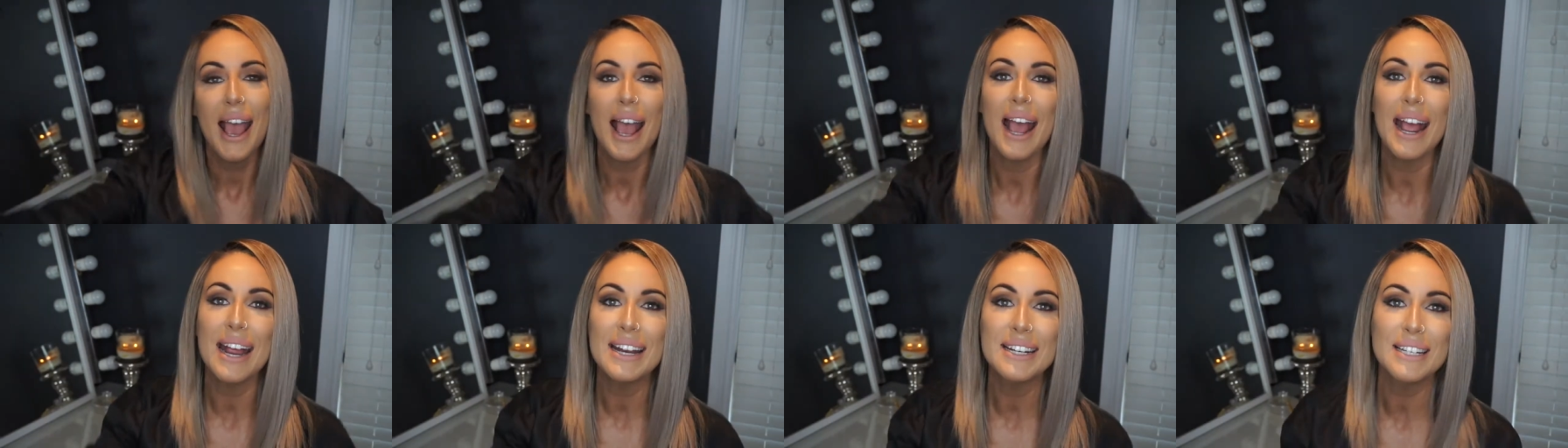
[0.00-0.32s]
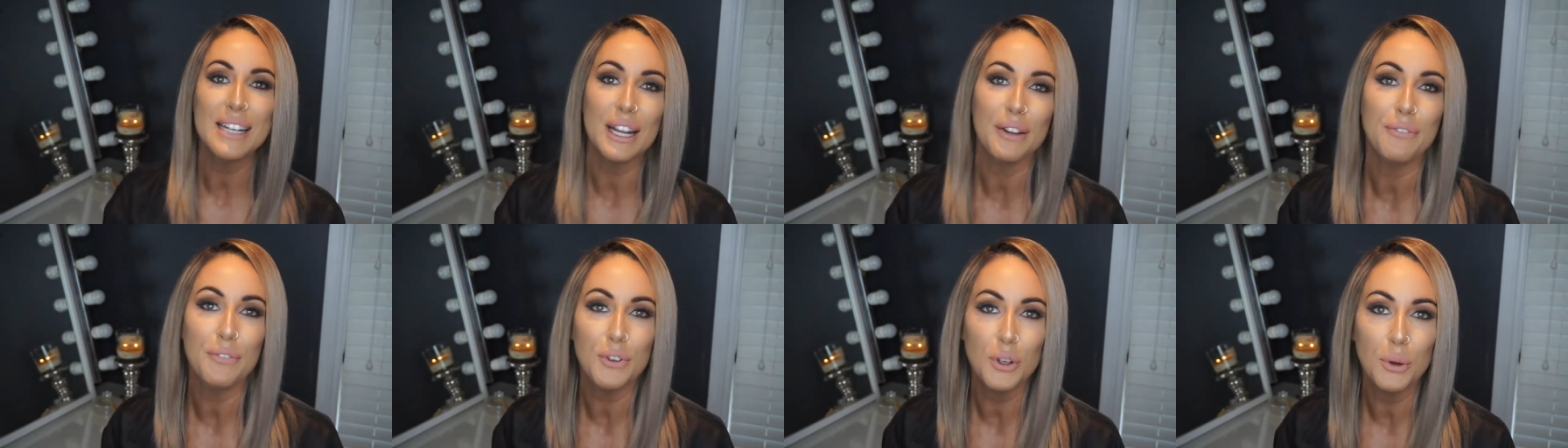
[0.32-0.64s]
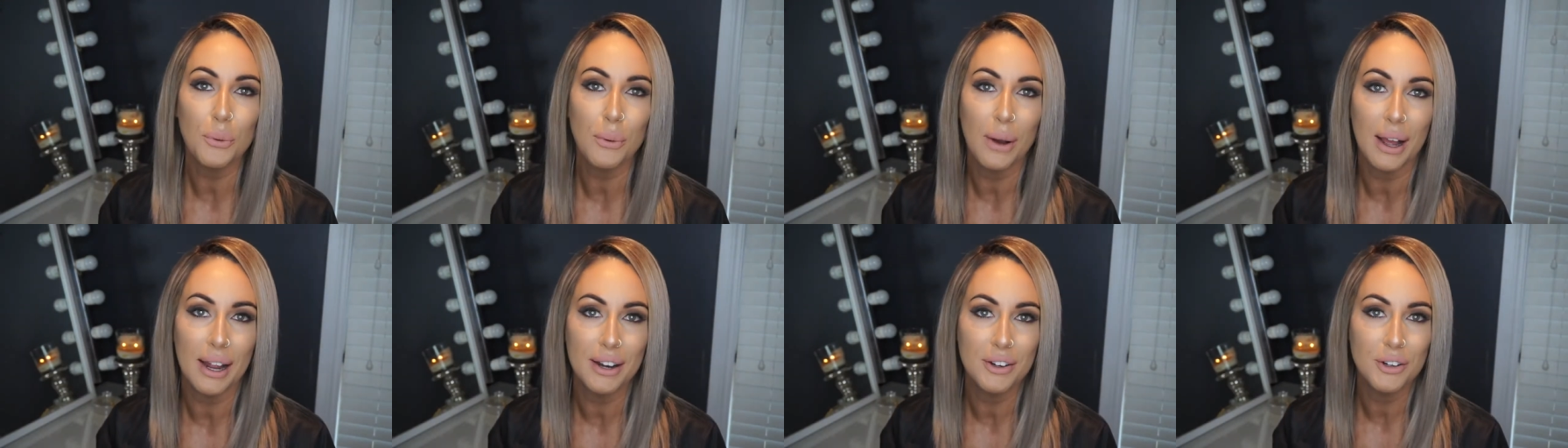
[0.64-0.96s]
And if
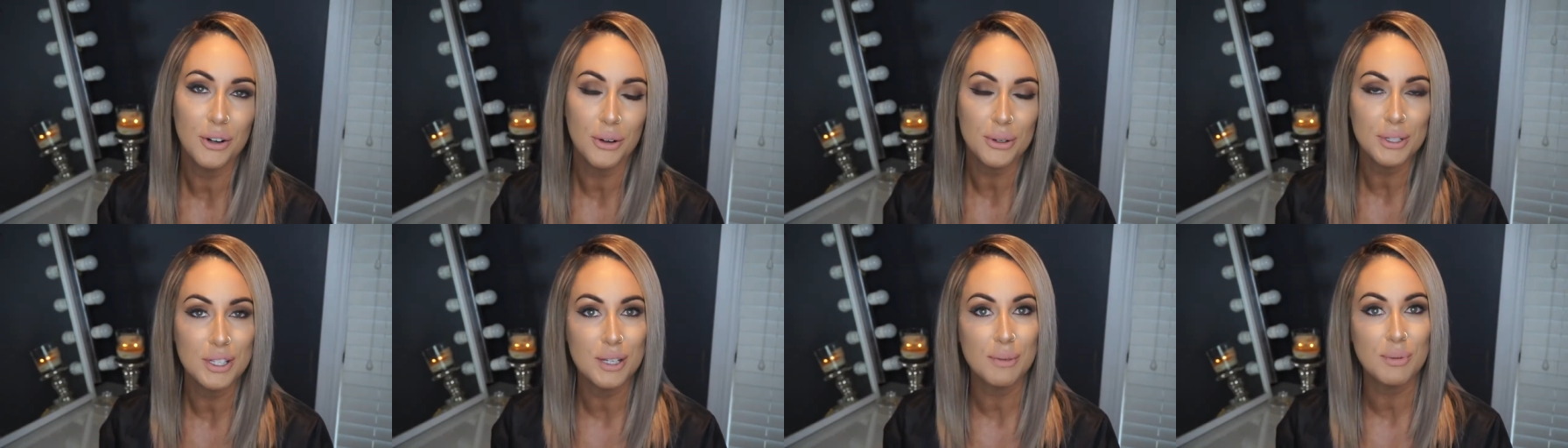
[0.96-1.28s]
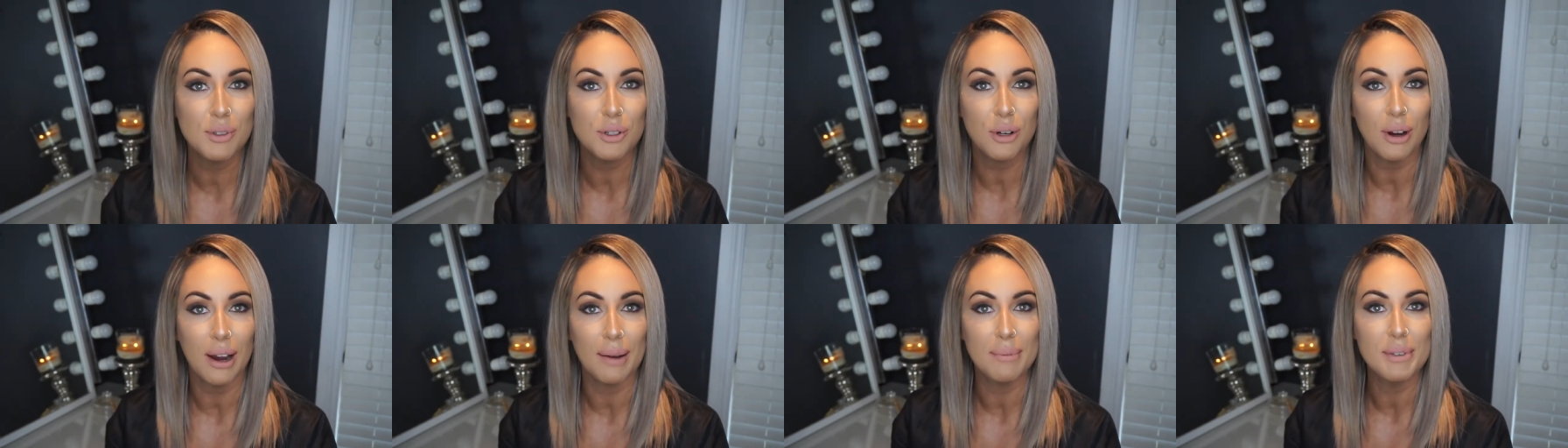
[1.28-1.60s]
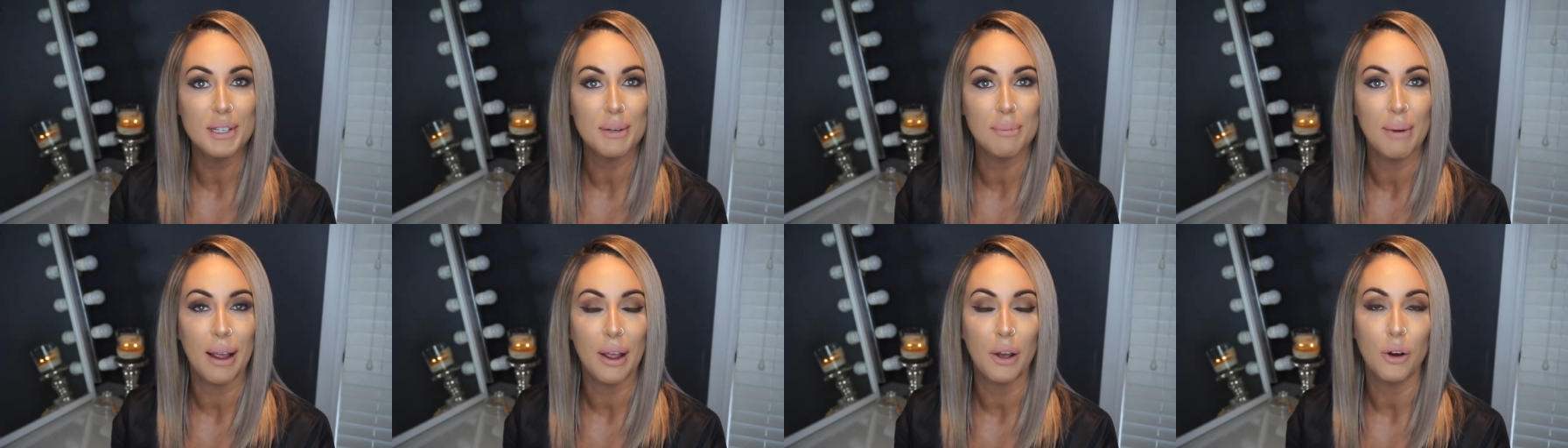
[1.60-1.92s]
you are not subscribed
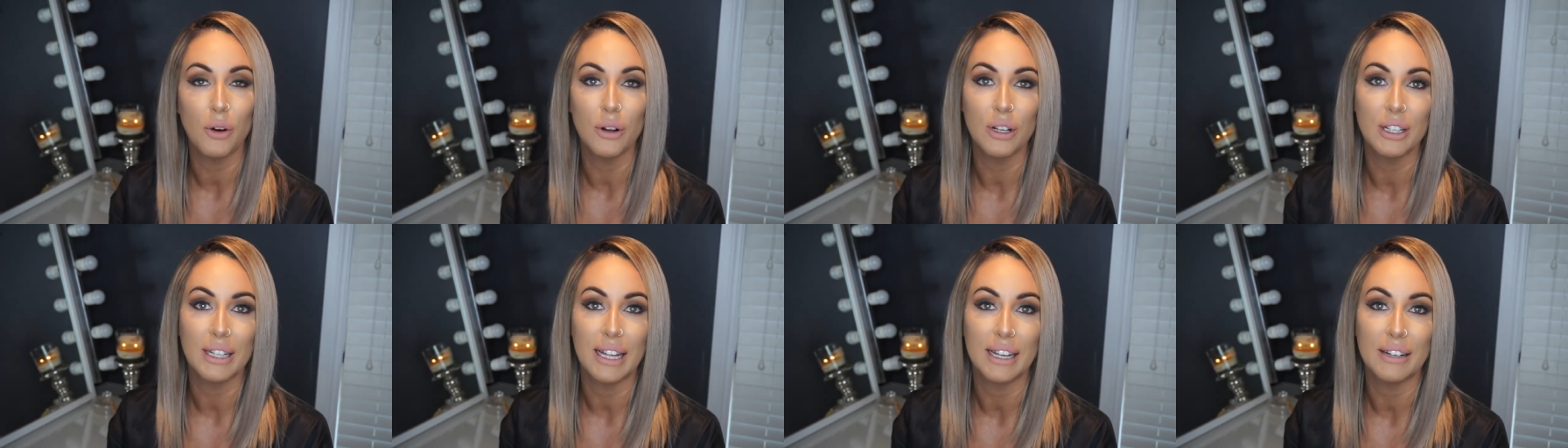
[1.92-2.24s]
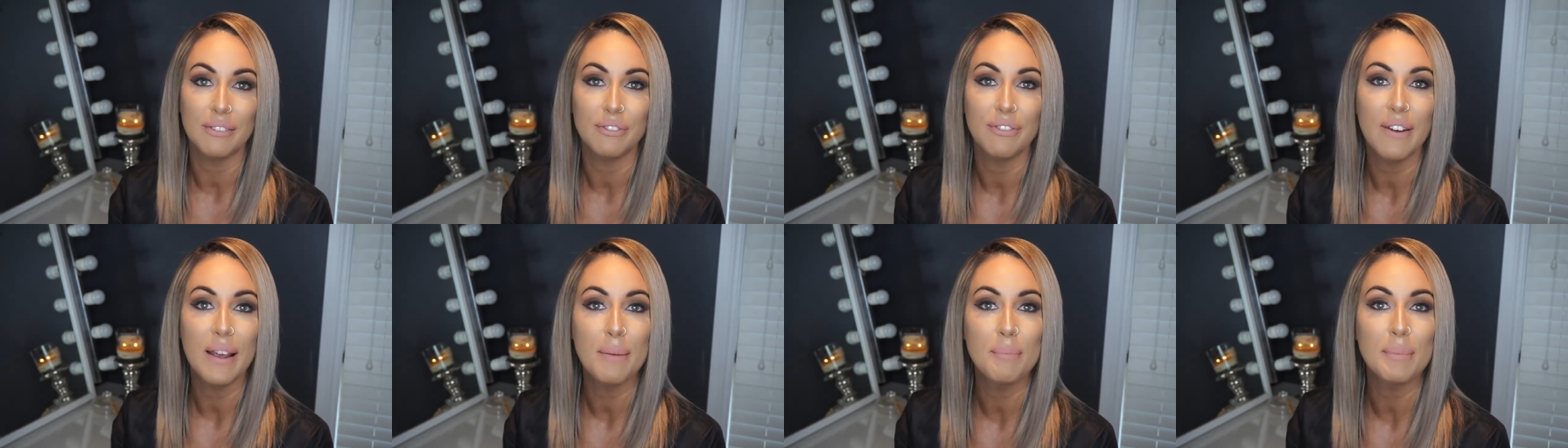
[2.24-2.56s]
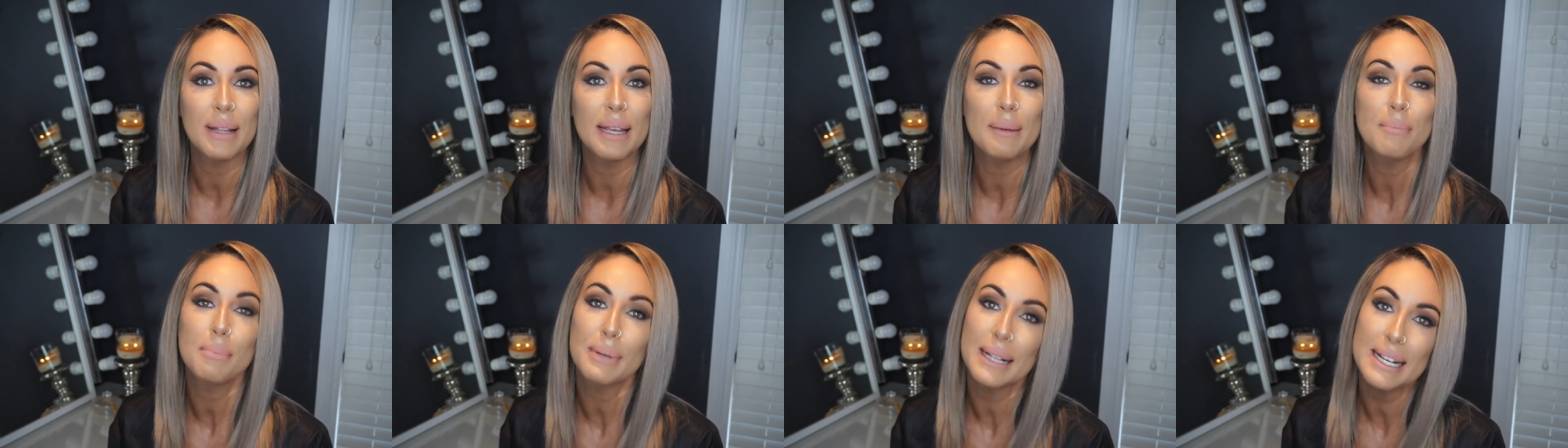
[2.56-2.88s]
to my online
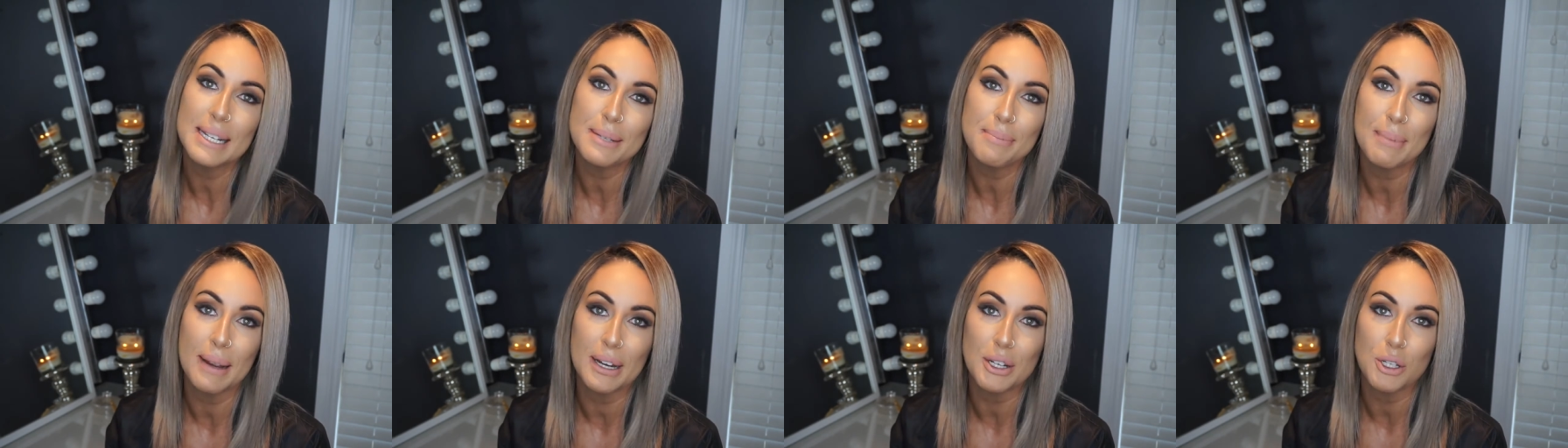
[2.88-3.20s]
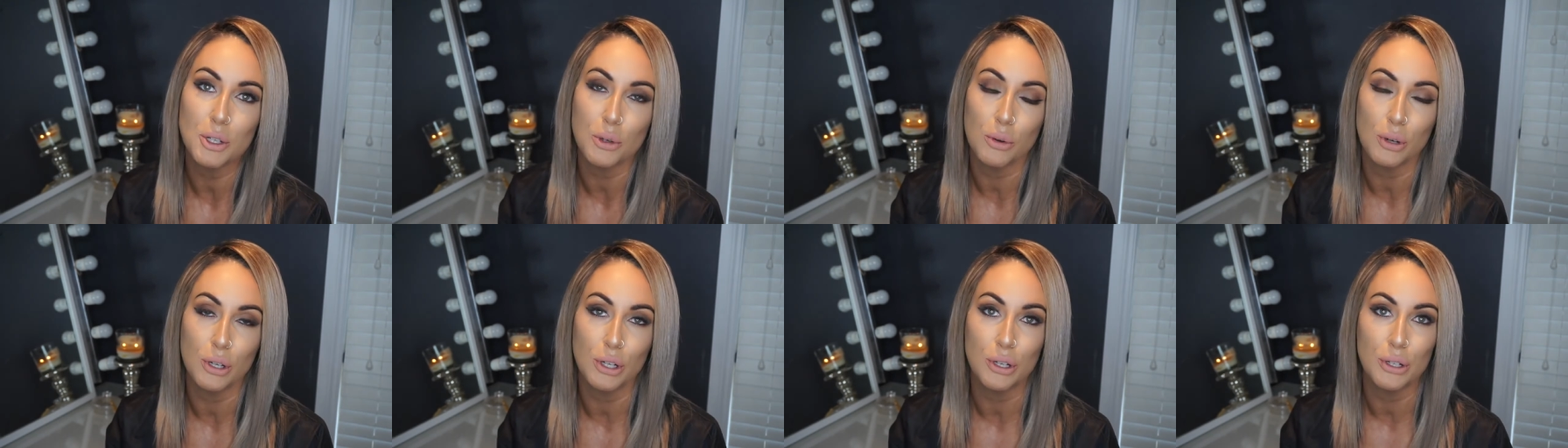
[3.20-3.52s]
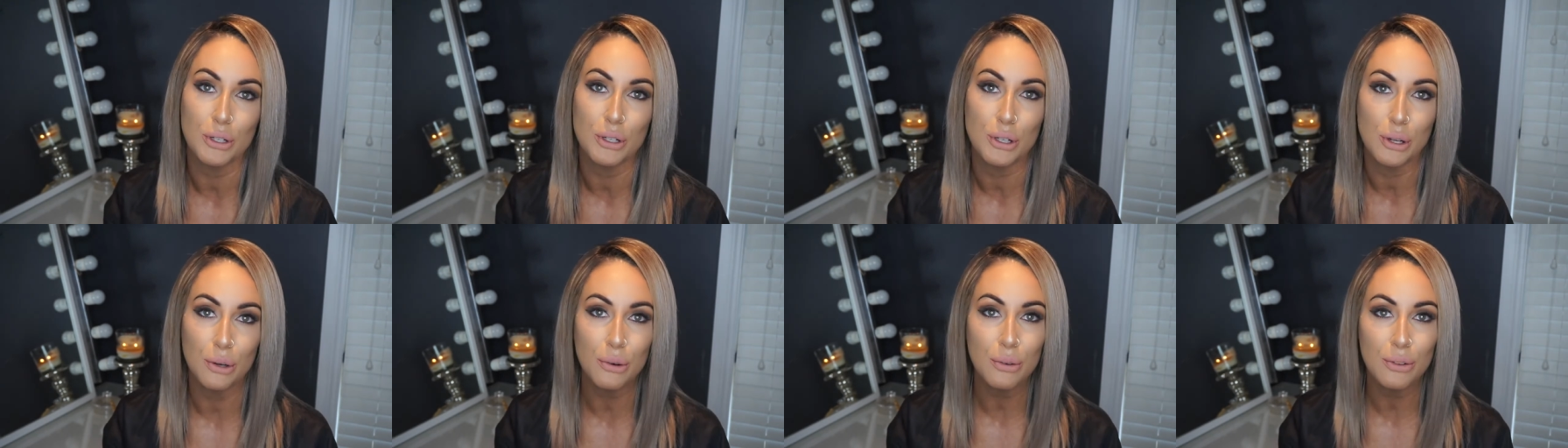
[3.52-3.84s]
family, please make sure you
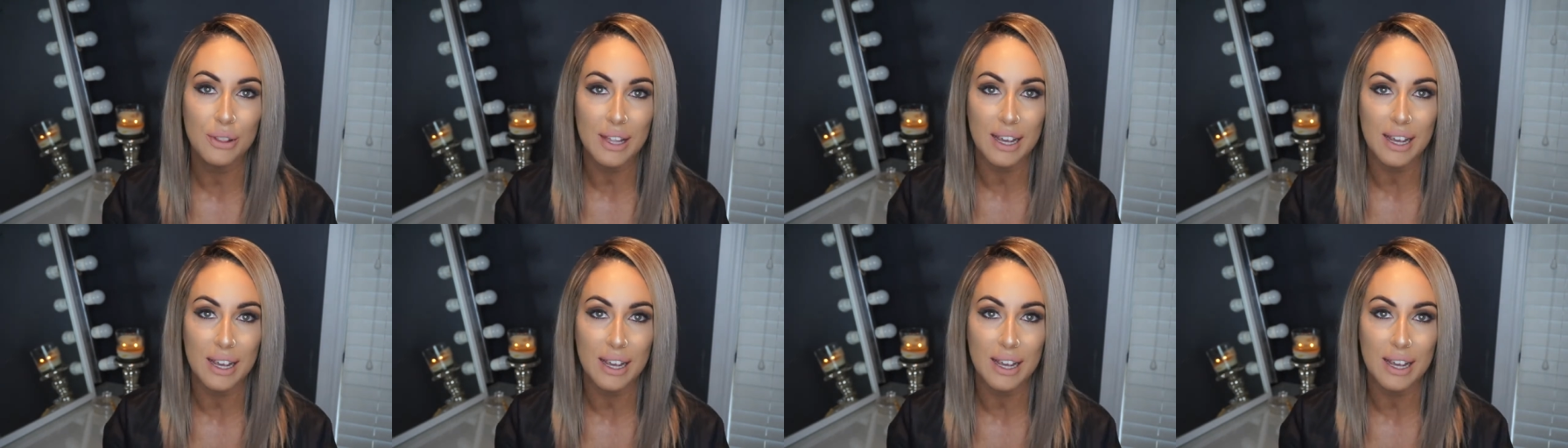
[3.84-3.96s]
do.